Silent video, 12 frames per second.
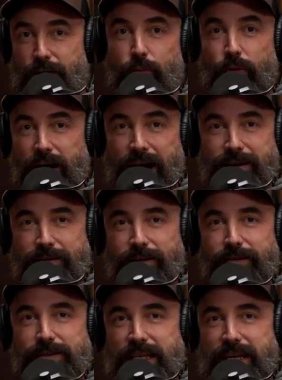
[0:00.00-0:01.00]
were
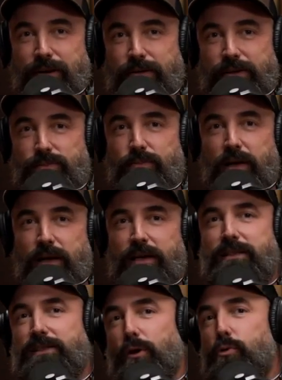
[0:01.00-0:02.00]
hunters, and it was
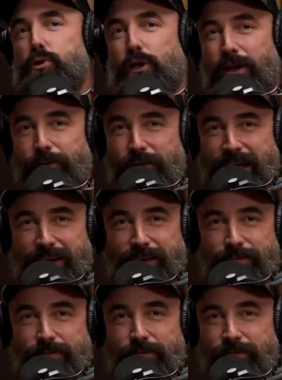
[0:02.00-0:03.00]
a social event
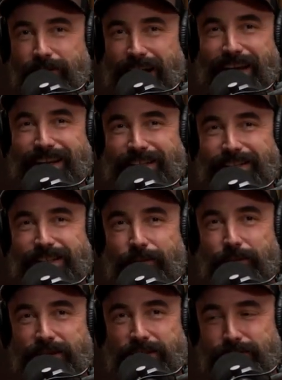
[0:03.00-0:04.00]
right?
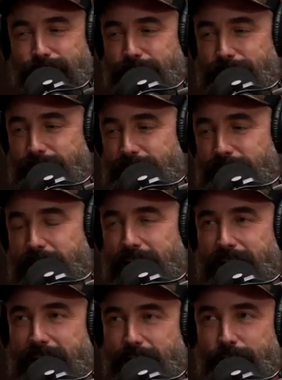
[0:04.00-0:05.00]
Something just
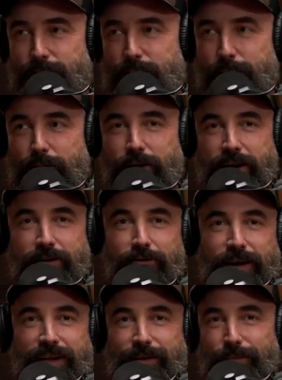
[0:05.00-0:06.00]
uh, maybe a lot of
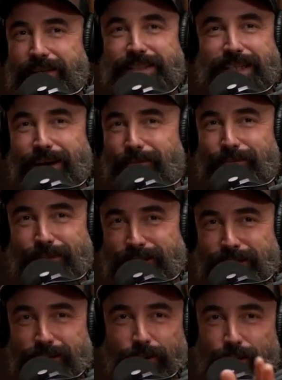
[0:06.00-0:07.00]
drinking by some
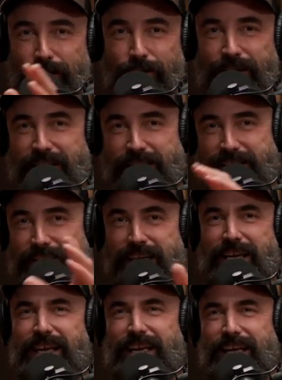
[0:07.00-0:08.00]
and go out and just
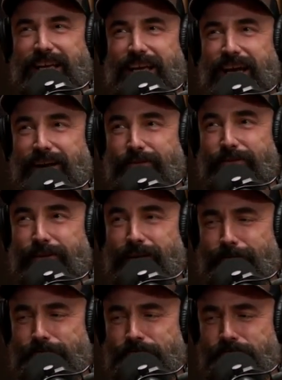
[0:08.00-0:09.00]
kind of
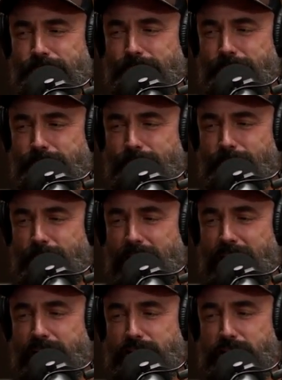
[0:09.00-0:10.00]
um,
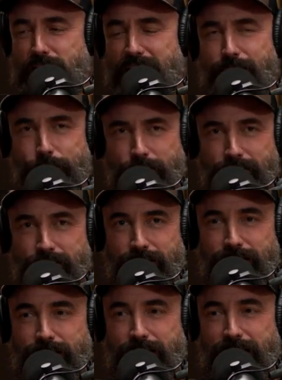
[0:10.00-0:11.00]
an escape.
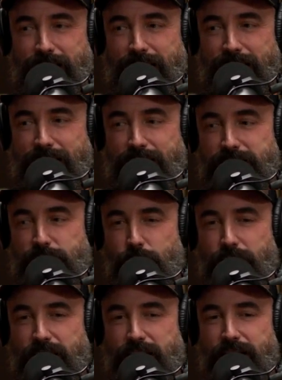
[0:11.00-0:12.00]
And
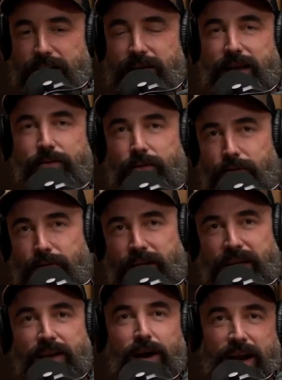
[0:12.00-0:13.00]
so he never
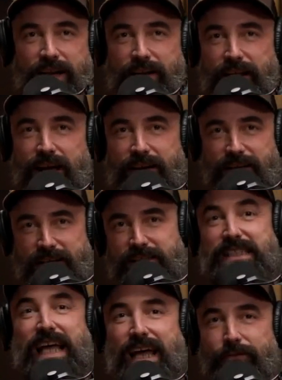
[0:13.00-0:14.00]
really got into the hunting
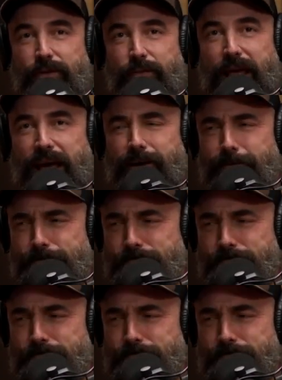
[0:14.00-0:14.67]
aside from that.